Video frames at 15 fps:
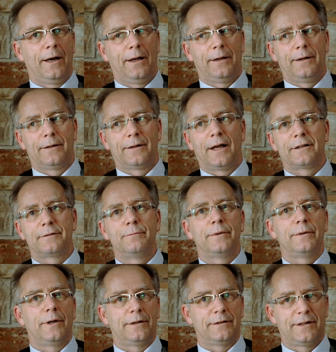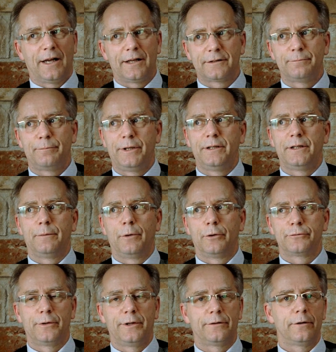And it has been
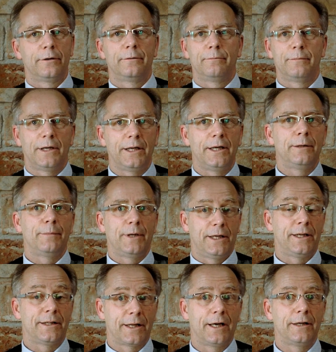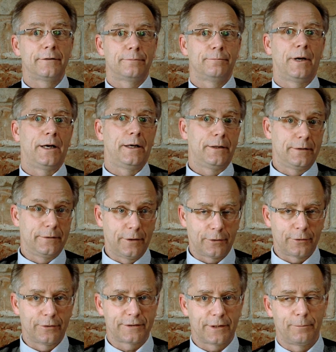demonstrated many times by
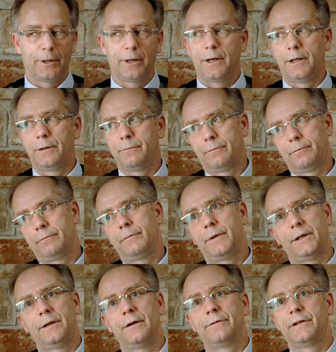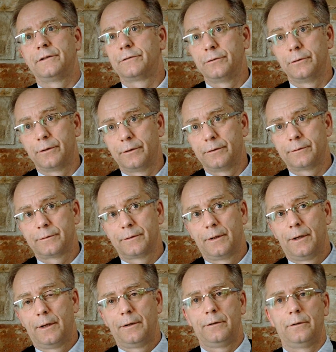Dr. Sabah and many of his students.
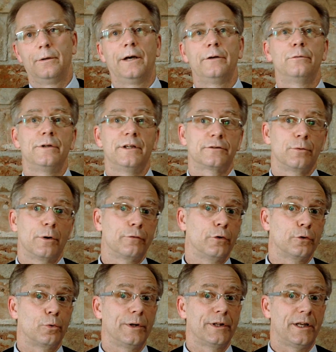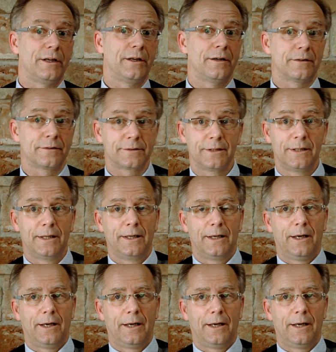You know, I do this work for 20 years.